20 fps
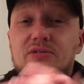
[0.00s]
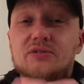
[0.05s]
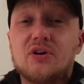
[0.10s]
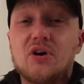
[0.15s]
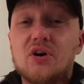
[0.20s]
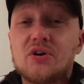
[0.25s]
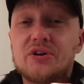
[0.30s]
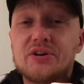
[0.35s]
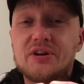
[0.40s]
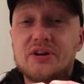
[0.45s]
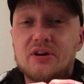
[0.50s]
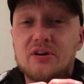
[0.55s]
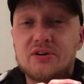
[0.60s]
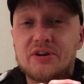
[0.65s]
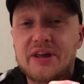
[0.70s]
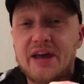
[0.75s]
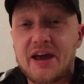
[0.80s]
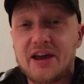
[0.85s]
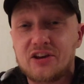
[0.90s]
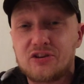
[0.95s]
on
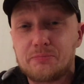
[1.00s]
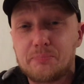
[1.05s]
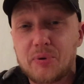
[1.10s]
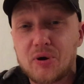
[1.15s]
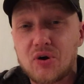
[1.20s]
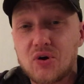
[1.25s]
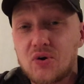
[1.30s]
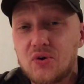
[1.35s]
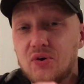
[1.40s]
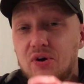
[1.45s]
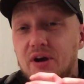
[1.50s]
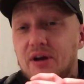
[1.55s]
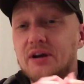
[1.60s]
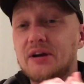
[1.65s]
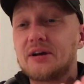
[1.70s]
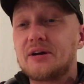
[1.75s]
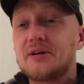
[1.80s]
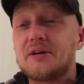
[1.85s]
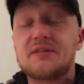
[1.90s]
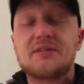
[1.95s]
an expo.
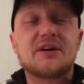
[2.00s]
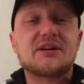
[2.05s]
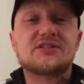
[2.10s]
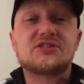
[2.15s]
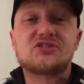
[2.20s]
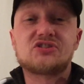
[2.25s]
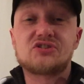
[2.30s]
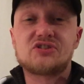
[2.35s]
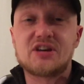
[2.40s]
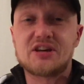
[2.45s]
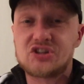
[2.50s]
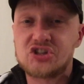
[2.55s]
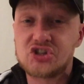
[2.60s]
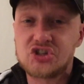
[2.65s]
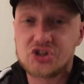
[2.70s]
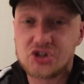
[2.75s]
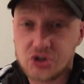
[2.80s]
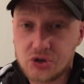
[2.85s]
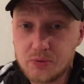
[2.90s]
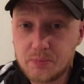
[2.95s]
That's
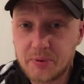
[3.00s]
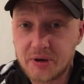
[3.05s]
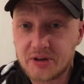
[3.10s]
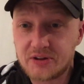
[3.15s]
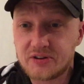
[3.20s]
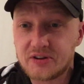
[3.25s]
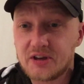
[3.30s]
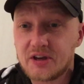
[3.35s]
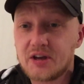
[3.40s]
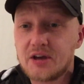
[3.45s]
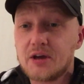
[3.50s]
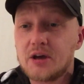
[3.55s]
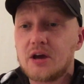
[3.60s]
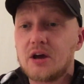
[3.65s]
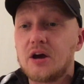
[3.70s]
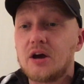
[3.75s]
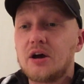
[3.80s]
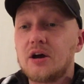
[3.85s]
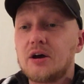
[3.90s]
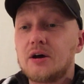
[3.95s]
stupid.
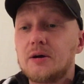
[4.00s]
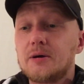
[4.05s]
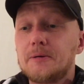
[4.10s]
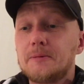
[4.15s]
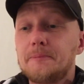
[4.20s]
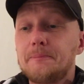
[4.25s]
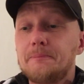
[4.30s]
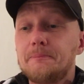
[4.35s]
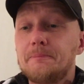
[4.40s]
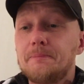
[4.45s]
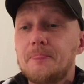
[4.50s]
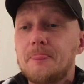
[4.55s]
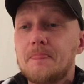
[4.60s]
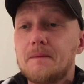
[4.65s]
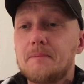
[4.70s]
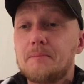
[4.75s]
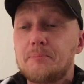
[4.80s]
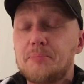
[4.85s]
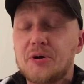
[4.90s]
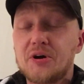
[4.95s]

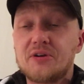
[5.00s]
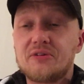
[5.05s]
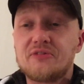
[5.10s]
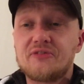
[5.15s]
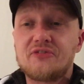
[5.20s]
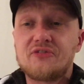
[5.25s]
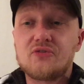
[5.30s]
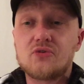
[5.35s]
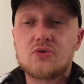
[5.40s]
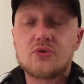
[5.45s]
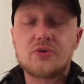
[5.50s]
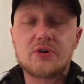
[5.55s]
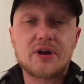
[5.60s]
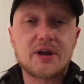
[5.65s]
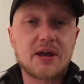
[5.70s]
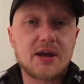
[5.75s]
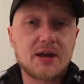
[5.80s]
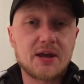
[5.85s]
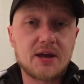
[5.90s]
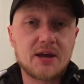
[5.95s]
But for
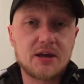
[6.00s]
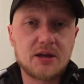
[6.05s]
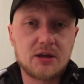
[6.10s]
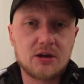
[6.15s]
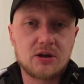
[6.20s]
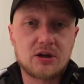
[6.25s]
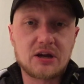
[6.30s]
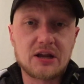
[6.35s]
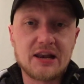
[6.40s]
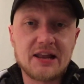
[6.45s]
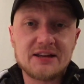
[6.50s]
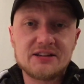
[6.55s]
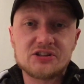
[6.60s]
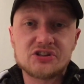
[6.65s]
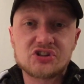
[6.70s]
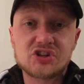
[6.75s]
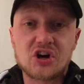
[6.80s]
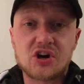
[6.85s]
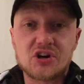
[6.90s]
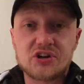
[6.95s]
a
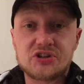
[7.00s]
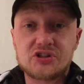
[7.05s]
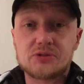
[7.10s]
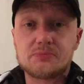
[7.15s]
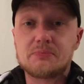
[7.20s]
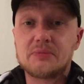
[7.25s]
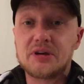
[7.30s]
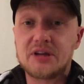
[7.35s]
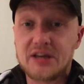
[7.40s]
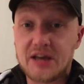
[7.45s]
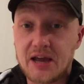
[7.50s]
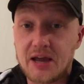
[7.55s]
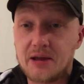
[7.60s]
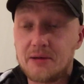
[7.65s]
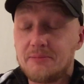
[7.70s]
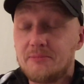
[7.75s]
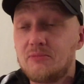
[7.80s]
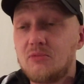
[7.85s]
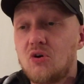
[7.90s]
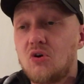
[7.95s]
collector's item
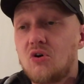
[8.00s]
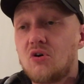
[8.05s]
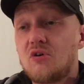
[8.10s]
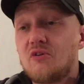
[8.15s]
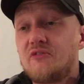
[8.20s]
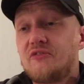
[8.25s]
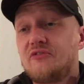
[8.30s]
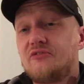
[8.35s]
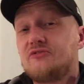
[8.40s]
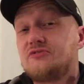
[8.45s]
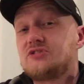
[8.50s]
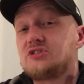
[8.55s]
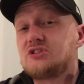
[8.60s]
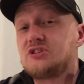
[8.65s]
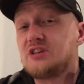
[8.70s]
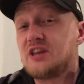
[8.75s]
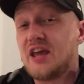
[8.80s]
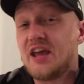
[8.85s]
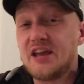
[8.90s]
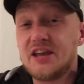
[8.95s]
game of
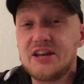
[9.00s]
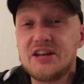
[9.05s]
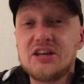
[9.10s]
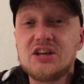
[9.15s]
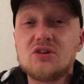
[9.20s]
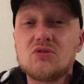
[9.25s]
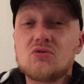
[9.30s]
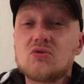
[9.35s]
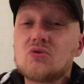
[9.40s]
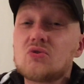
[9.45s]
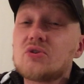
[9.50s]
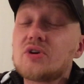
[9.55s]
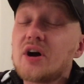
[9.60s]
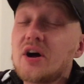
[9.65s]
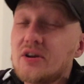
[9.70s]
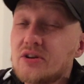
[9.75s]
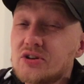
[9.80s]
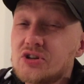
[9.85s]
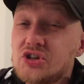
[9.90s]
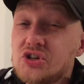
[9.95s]
80 or
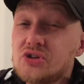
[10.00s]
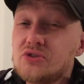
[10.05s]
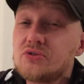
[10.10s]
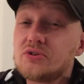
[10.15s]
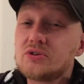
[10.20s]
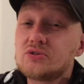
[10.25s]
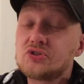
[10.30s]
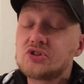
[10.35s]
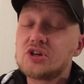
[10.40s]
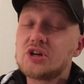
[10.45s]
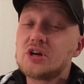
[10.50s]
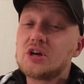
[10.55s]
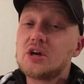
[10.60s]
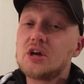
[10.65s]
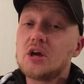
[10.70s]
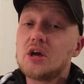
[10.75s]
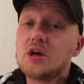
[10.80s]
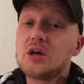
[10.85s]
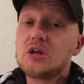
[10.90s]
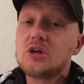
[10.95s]
100 euros,
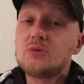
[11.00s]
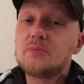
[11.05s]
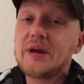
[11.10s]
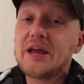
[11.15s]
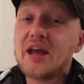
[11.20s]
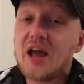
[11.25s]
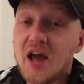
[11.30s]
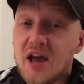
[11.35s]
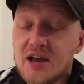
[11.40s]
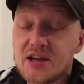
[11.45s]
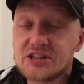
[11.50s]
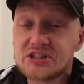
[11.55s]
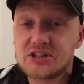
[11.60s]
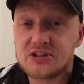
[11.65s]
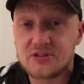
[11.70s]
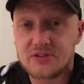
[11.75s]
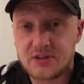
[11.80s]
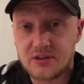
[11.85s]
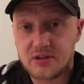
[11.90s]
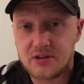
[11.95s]
you may ask
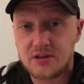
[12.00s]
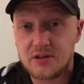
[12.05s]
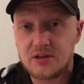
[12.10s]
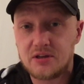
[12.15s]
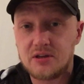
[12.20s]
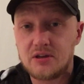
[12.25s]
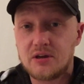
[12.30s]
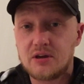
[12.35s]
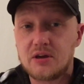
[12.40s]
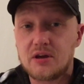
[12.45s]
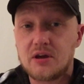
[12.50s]
the